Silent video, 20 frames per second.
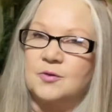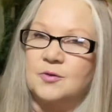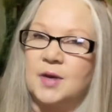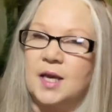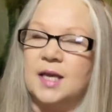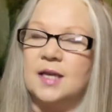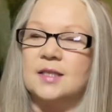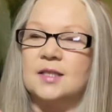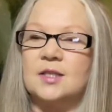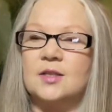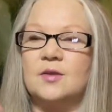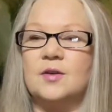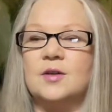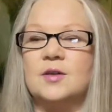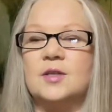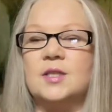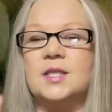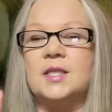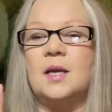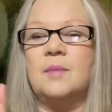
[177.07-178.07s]
Okay, so
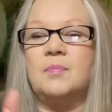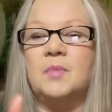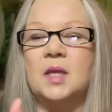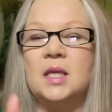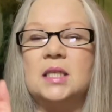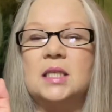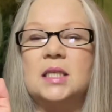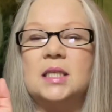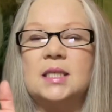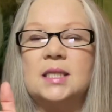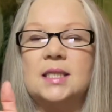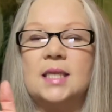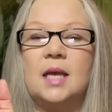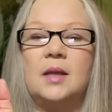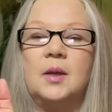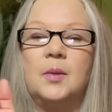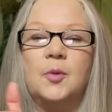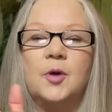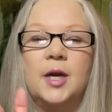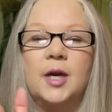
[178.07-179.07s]
there's something to
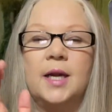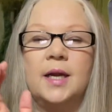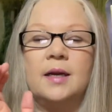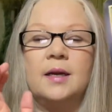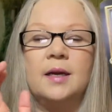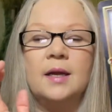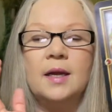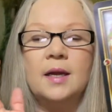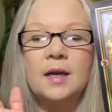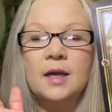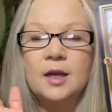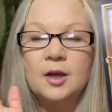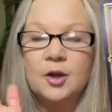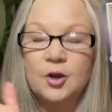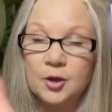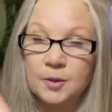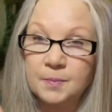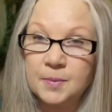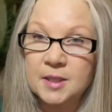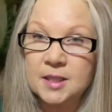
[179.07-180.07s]
celebrate.
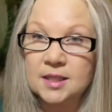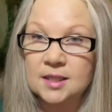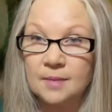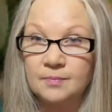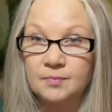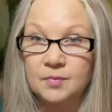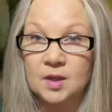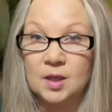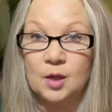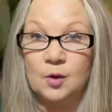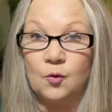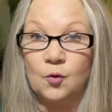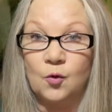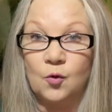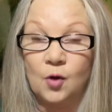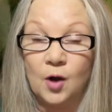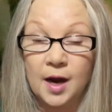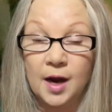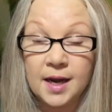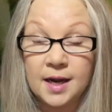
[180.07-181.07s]
Could be something
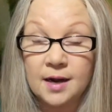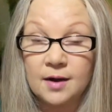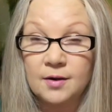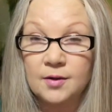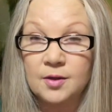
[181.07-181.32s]
right out